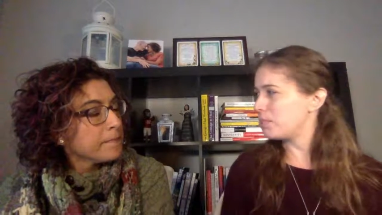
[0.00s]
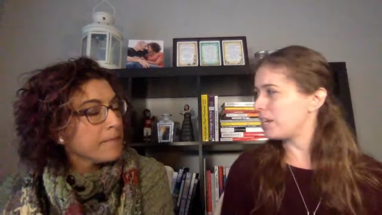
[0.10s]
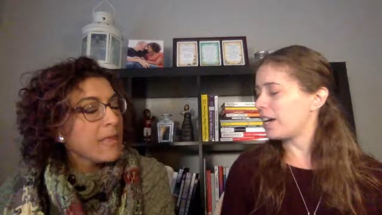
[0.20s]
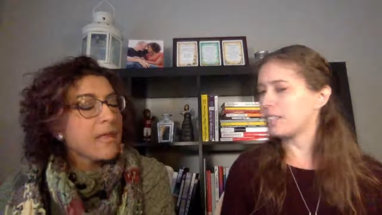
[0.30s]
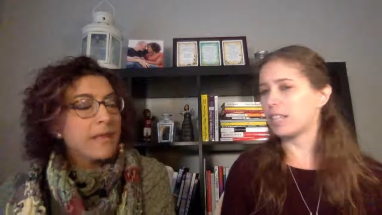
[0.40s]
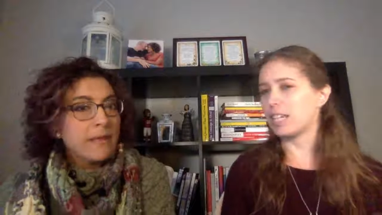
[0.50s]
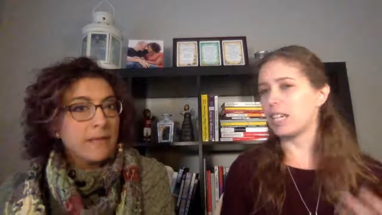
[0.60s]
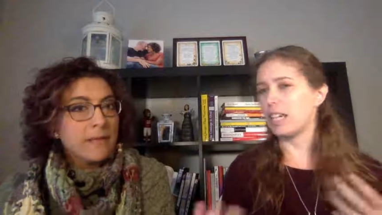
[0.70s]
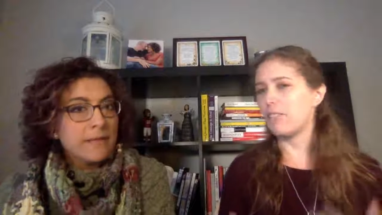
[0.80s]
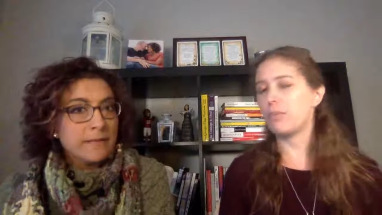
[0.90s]
Speaker 1: because like
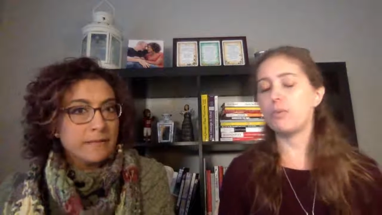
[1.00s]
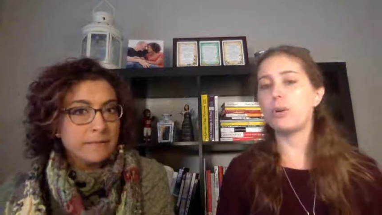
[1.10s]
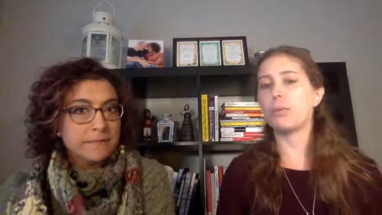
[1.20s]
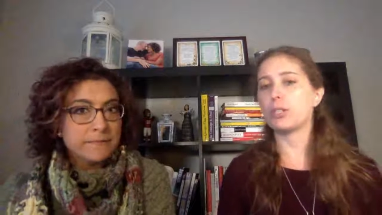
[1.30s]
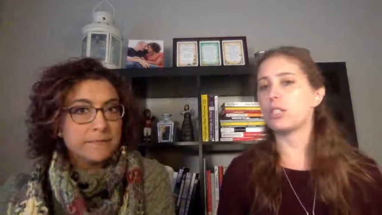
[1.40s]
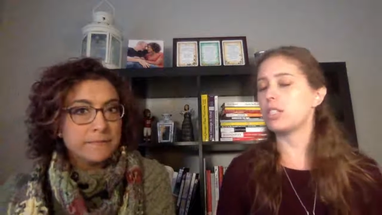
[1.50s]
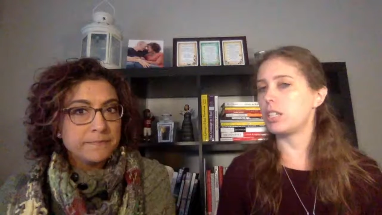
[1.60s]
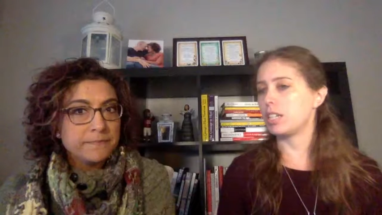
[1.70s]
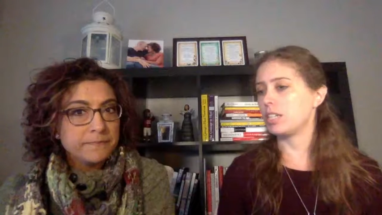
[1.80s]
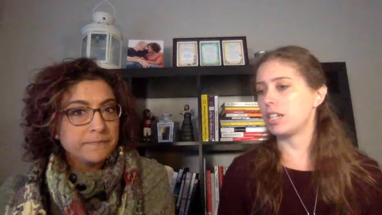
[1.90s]
even when we're
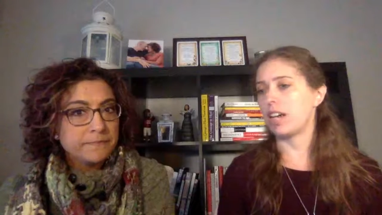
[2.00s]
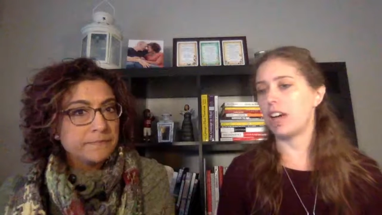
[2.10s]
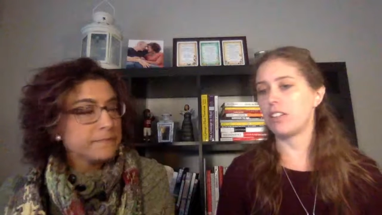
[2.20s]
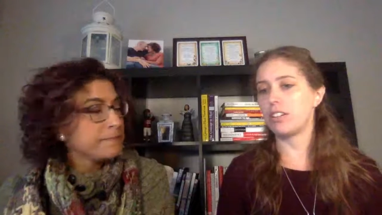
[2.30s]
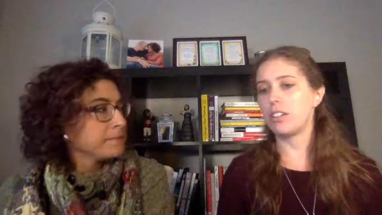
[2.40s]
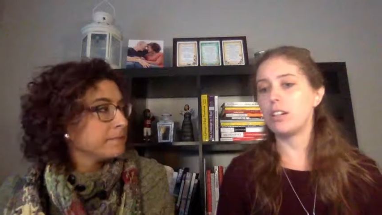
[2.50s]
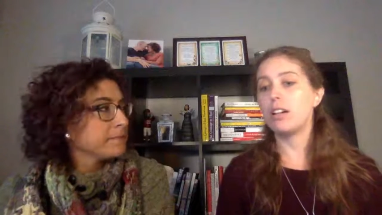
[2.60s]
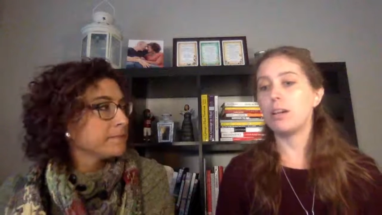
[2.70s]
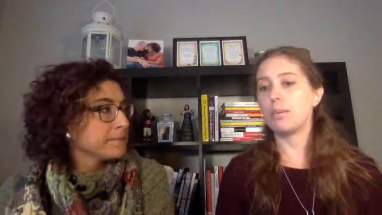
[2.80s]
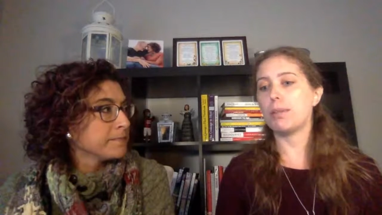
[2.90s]
sitting together,
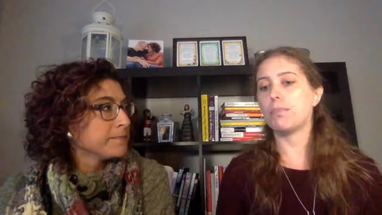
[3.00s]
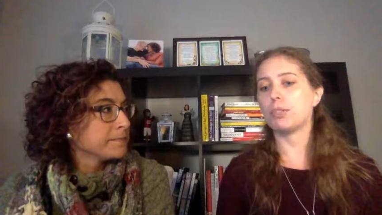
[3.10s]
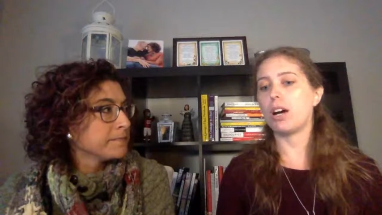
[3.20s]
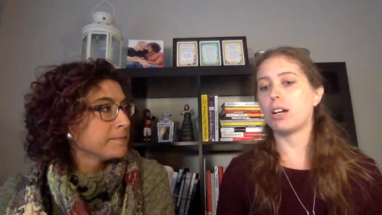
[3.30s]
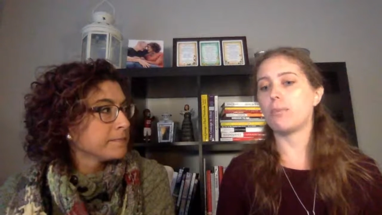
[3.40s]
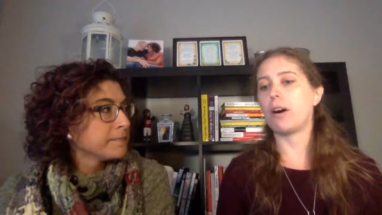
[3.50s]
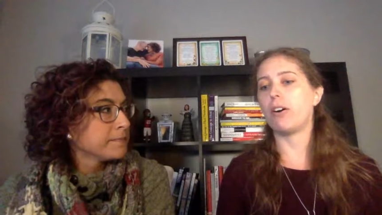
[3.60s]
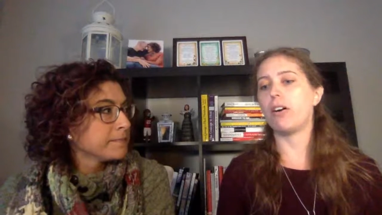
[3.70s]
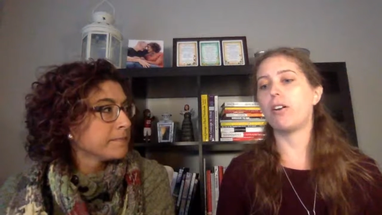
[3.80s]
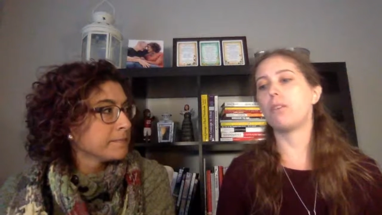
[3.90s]
mm-hmm. people talk
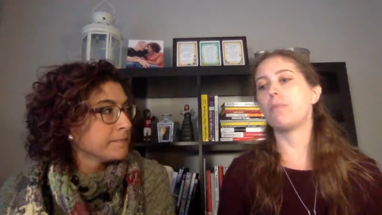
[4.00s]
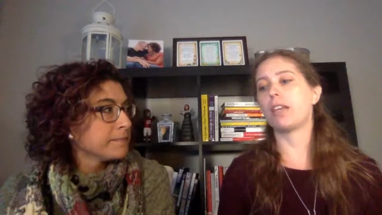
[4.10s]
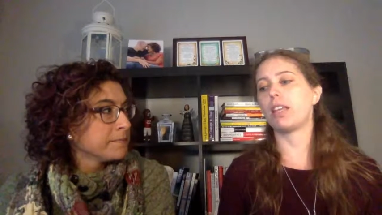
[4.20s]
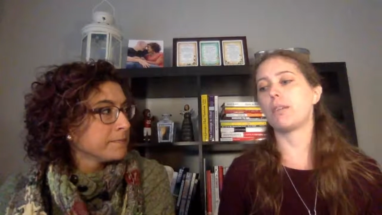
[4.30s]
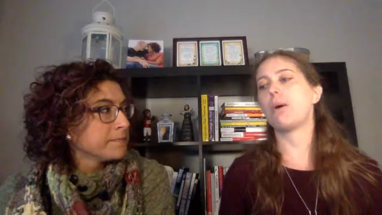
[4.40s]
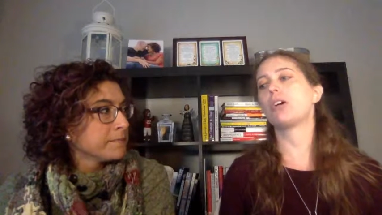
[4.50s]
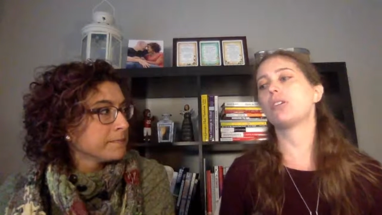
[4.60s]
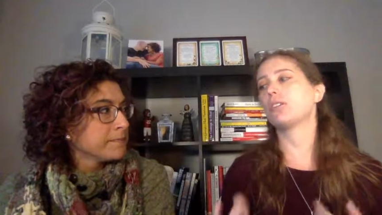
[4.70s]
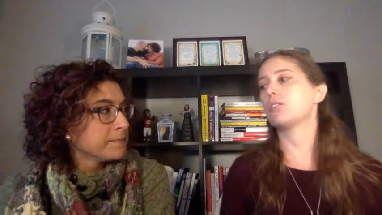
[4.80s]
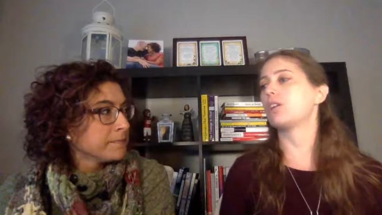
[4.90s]
about, oh, my like
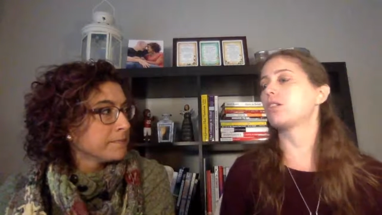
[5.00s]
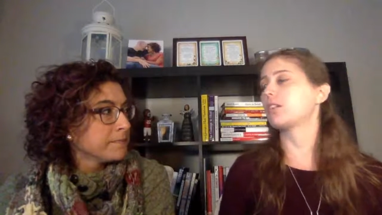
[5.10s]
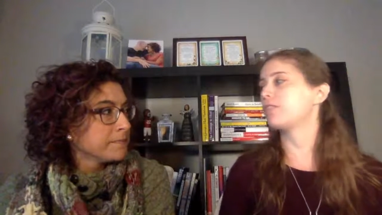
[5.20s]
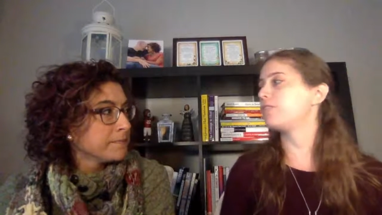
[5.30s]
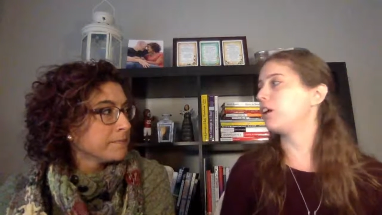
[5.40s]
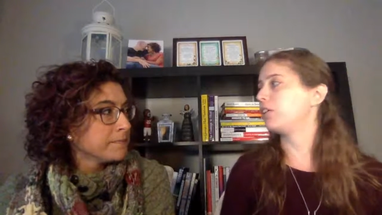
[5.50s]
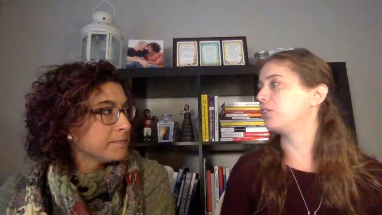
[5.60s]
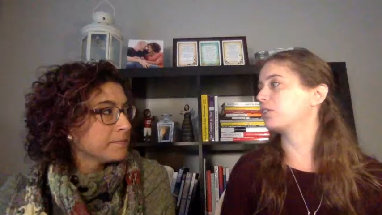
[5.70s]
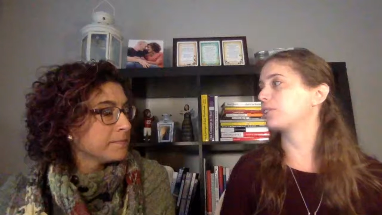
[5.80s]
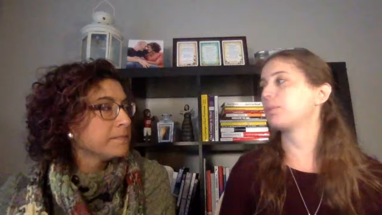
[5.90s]
partner's on their
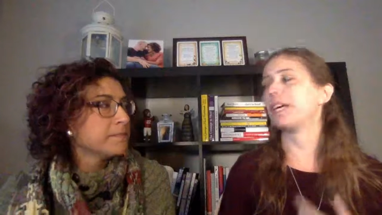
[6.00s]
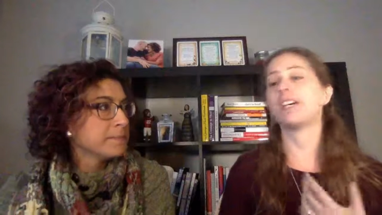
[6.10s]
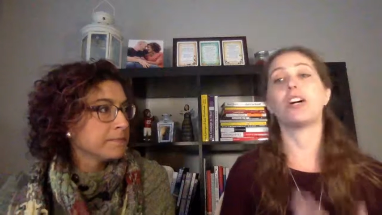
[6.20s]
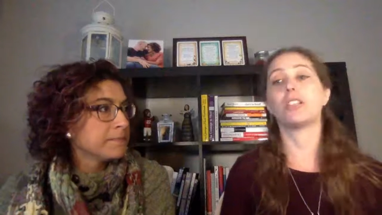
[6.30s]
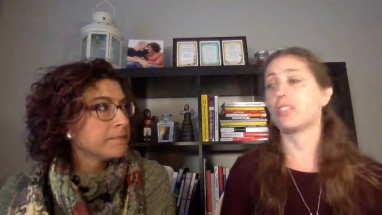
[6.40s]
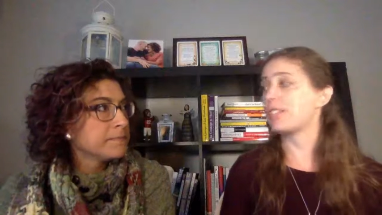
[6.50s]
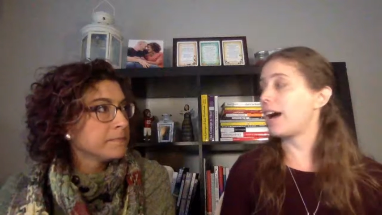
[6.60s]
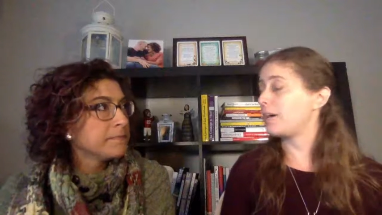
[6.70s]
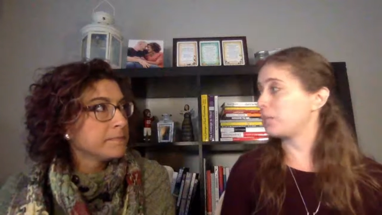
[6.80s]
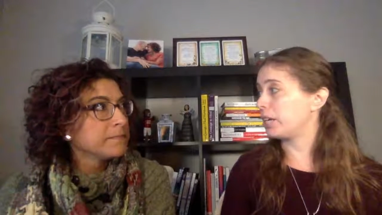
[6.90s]
phone or playing mm-hmm. on their
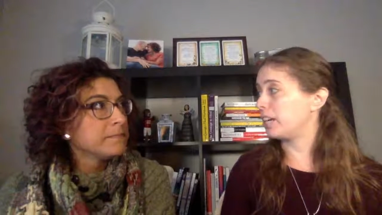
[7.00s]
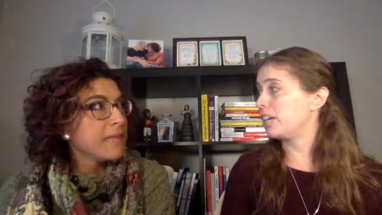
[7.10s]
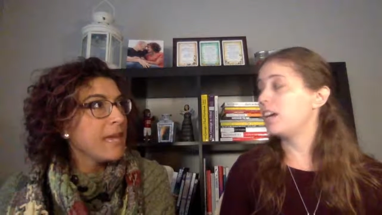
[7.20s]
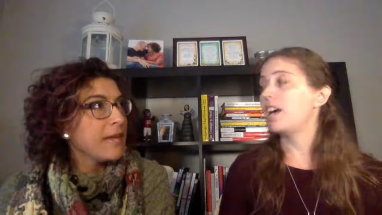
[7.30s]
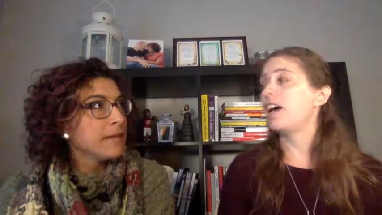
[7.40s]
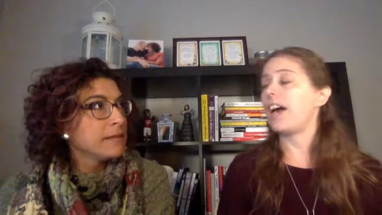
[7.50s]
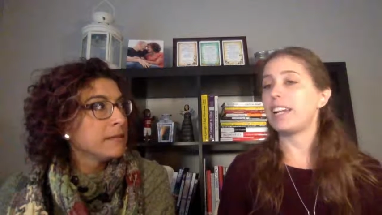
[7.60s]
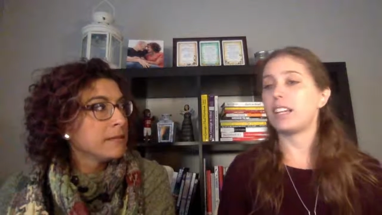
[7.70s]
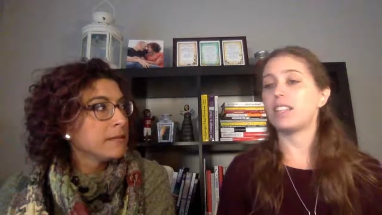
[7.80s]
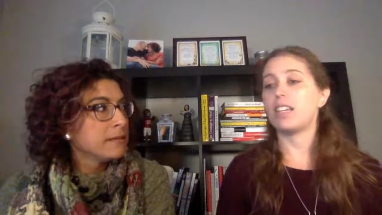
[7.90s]
tablet. Yeah.
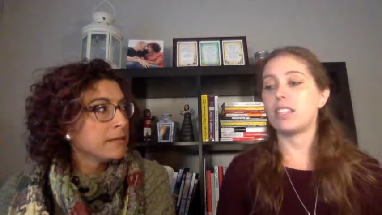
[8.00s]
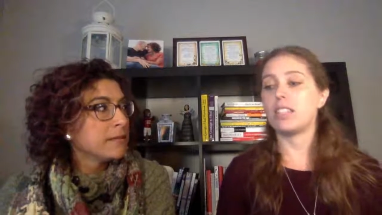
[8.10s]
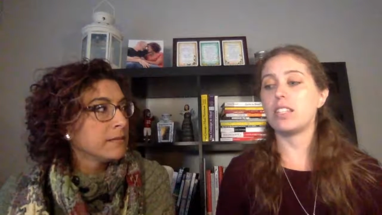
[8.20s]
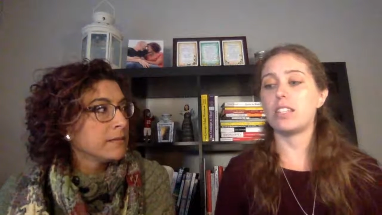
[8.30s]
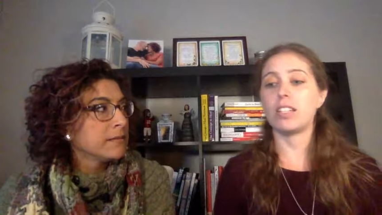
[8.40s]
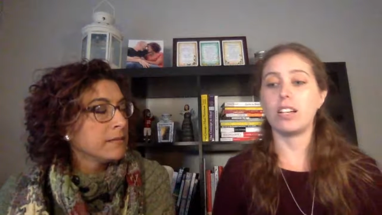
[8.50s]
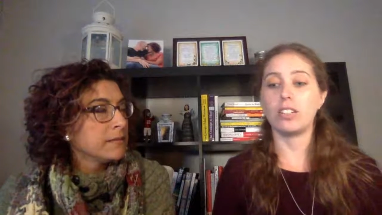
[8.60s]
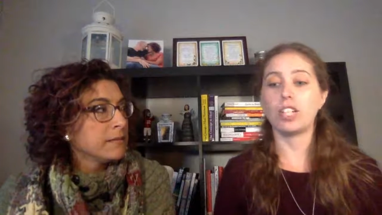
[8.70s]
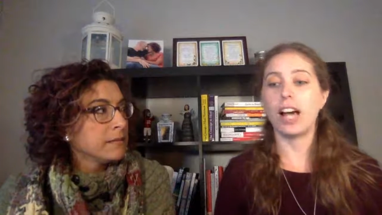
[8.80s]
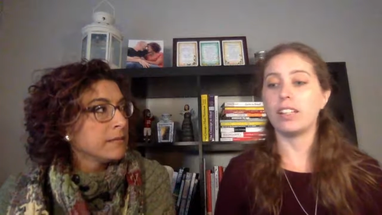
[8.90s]
And I think this is
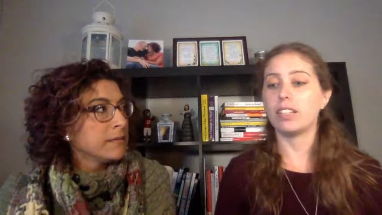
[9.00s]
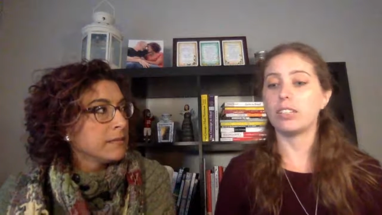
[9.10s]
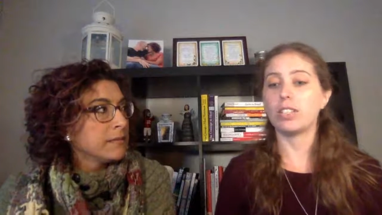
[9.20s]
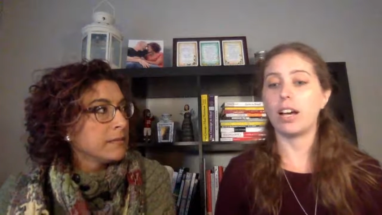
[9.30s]
a challenge